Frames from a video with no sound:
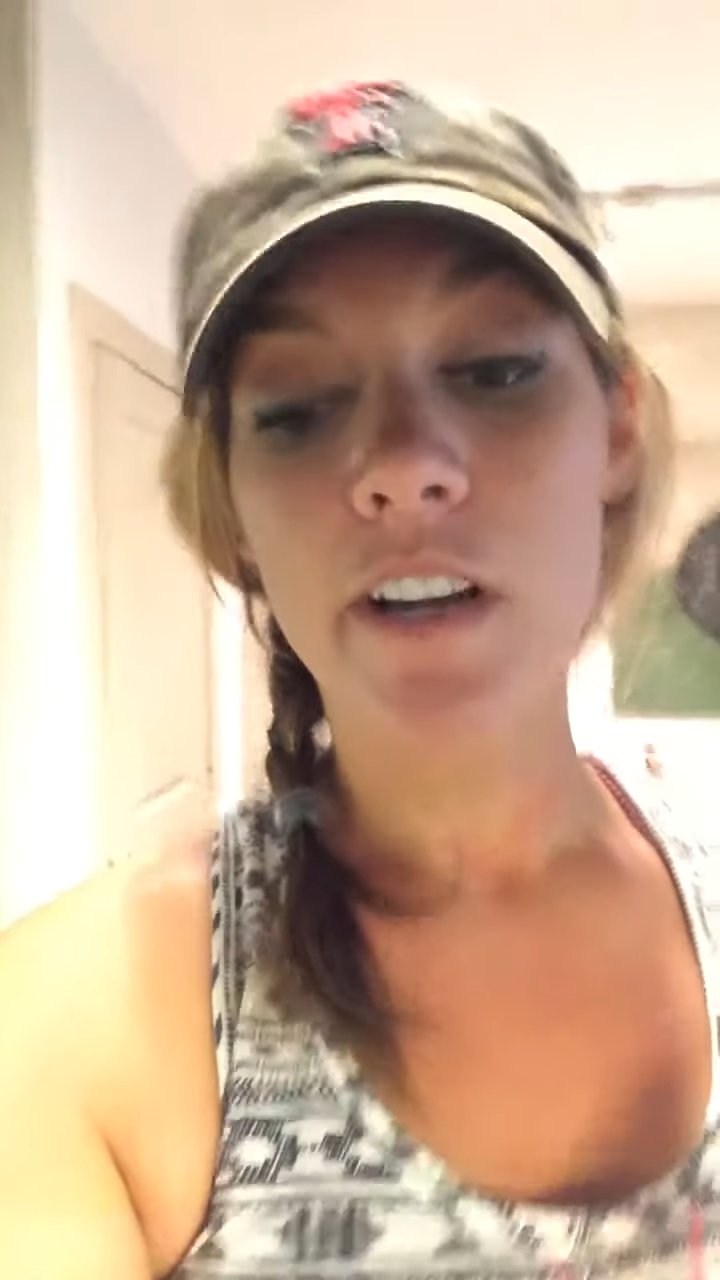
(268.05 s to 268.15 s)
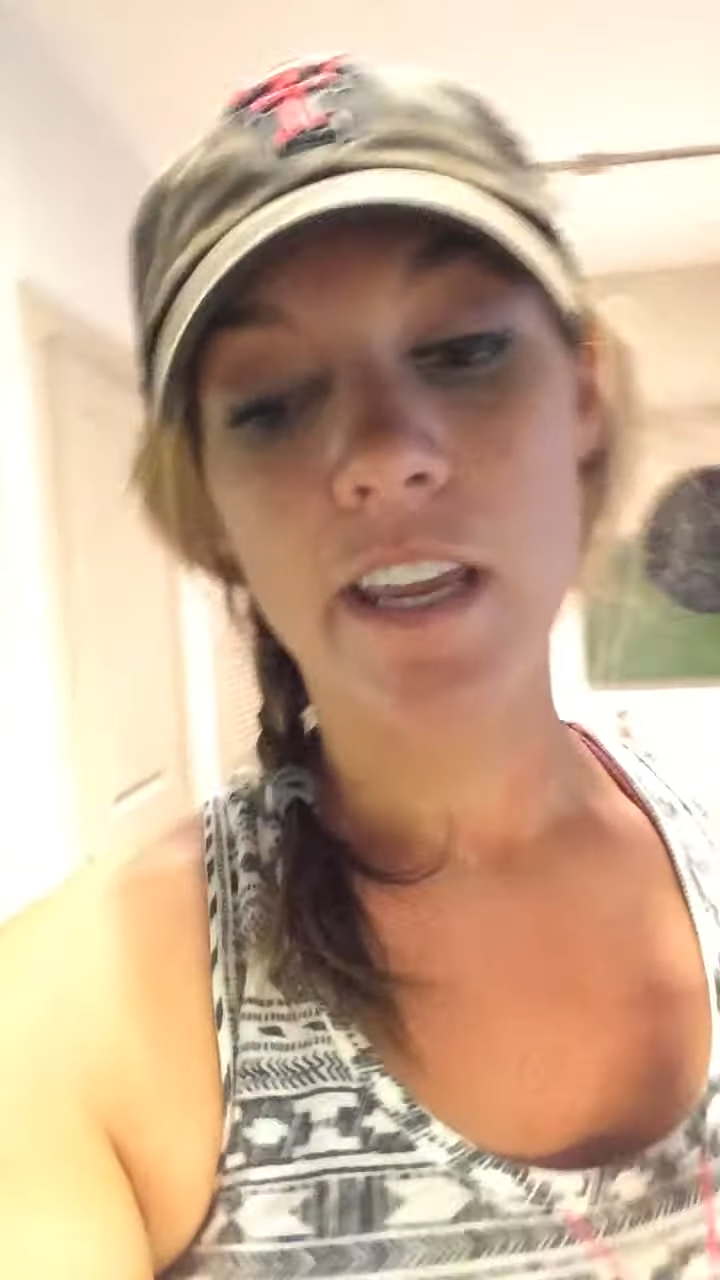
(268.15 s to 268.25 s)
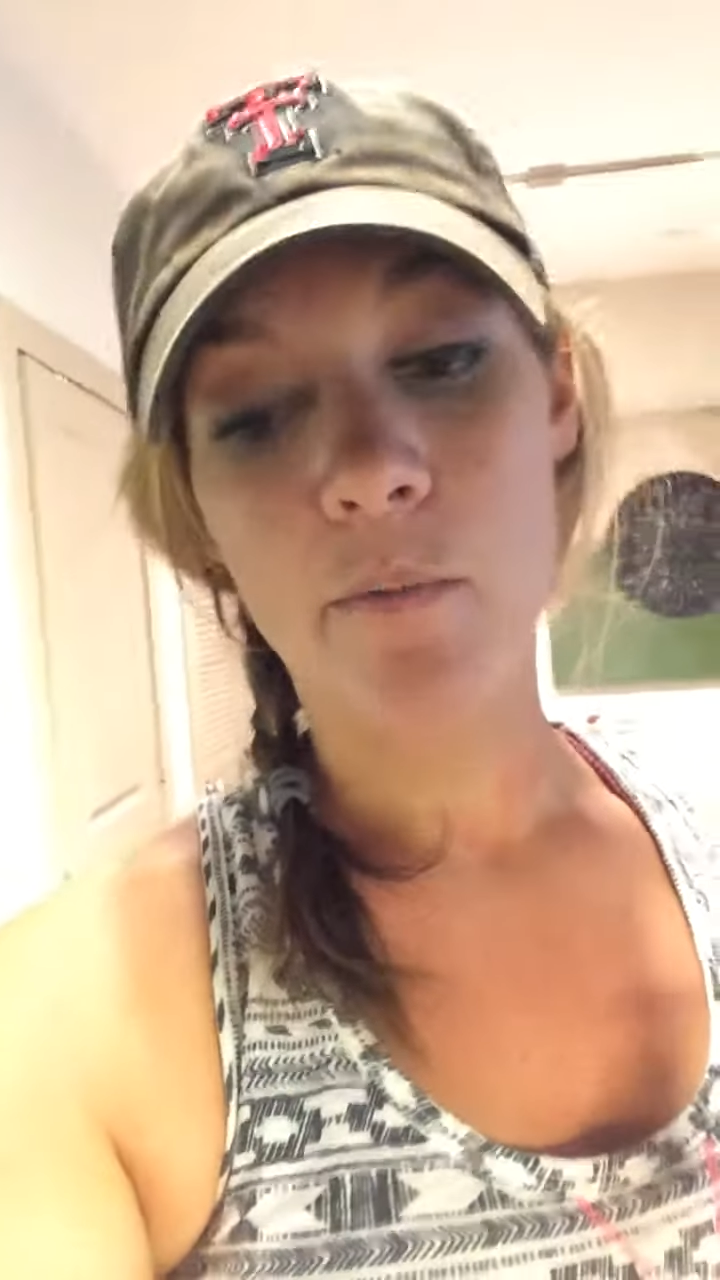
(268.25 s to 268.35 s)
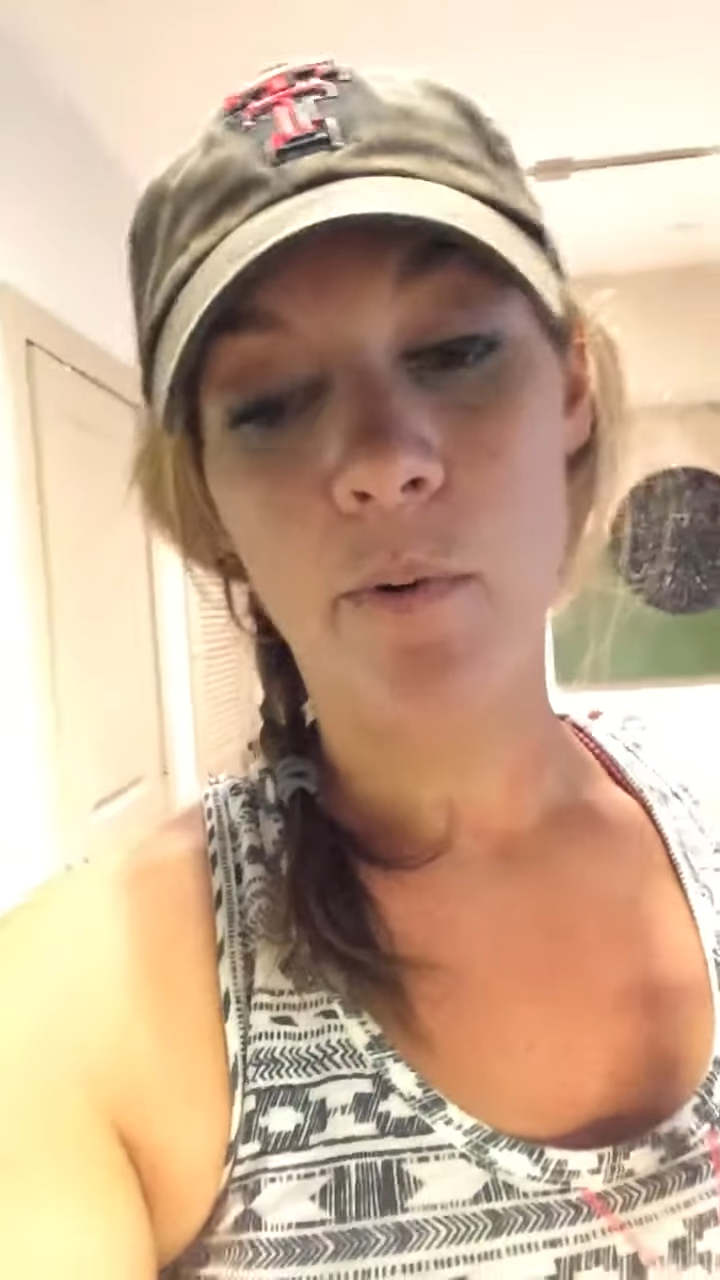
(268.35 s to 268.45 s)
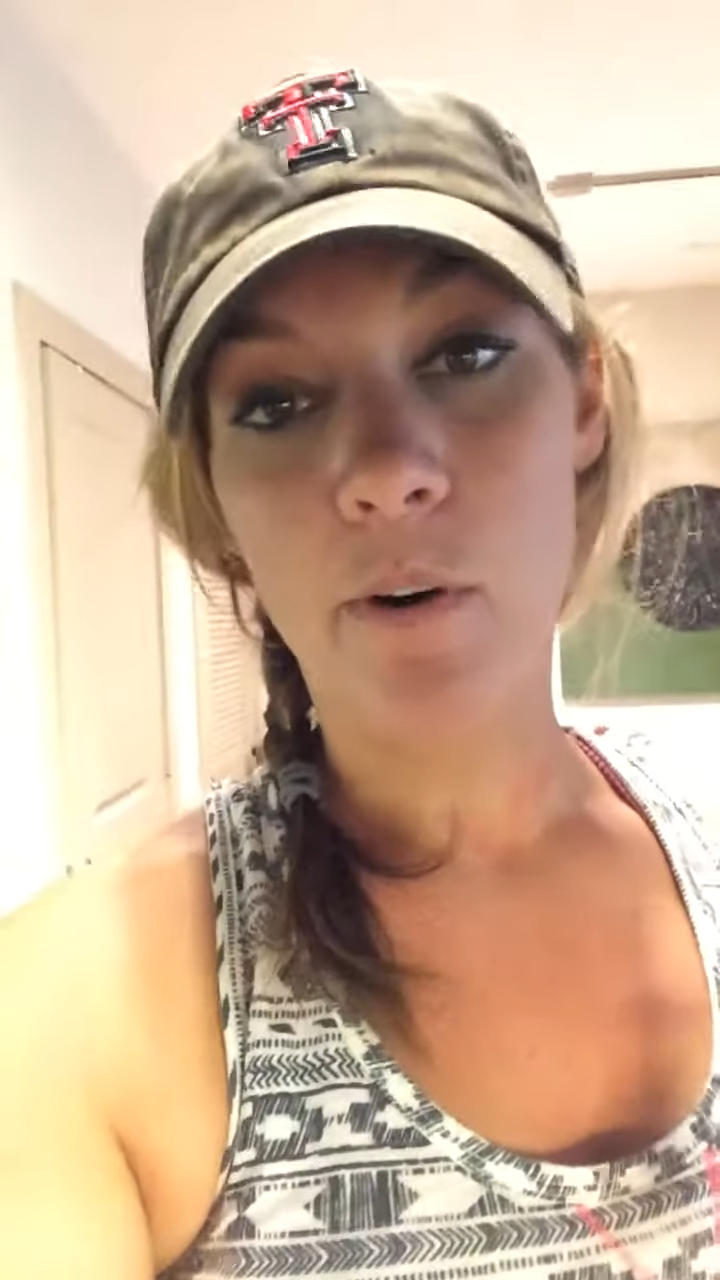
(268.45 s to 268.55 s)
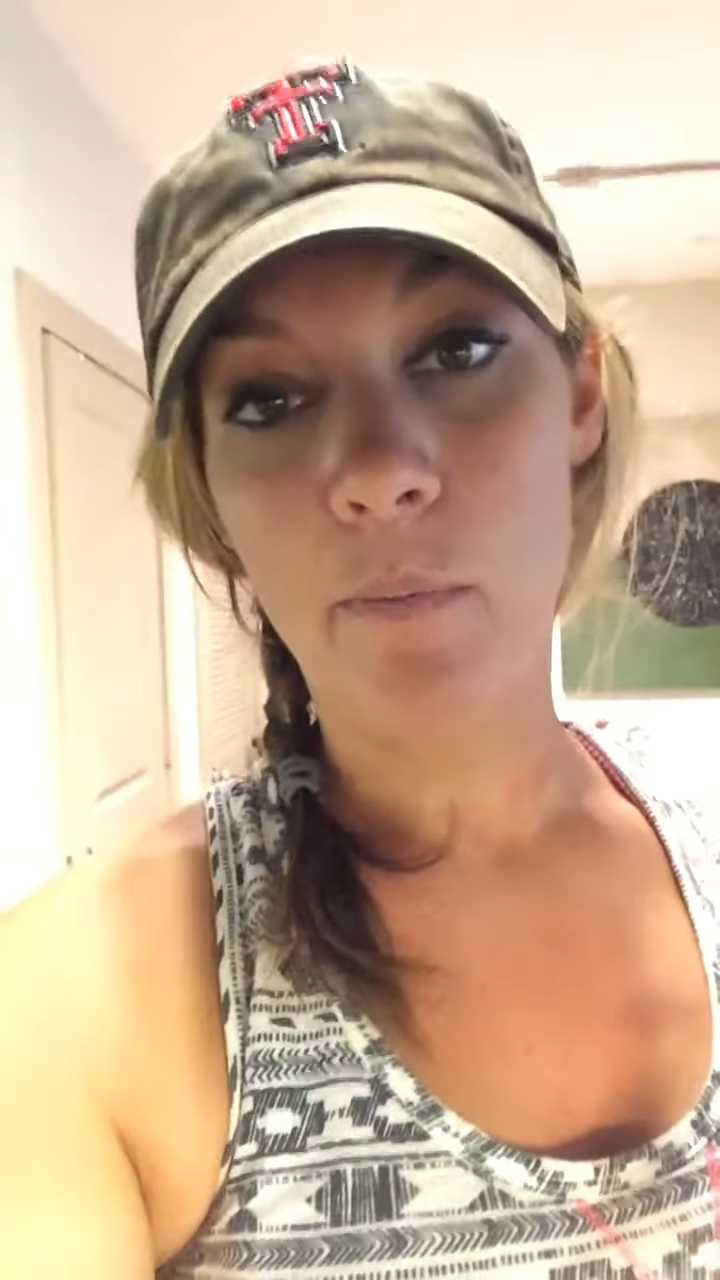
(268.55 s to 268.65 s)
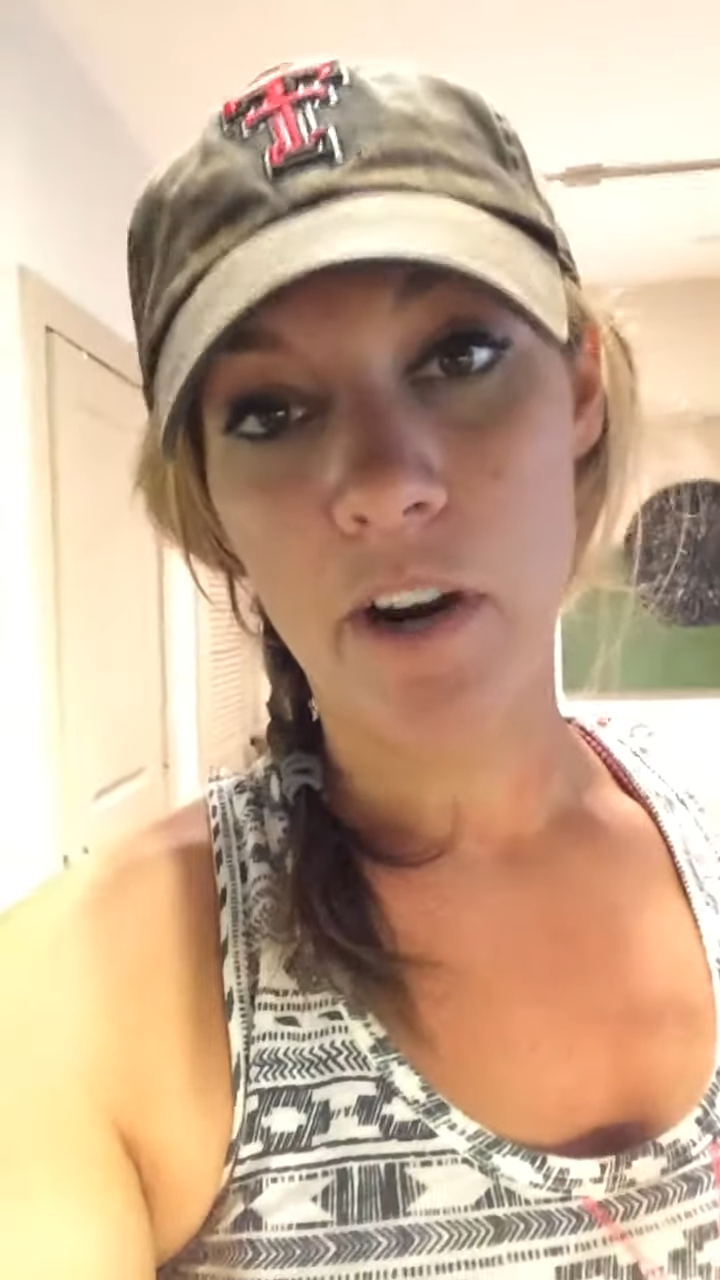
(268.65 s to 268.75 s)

equal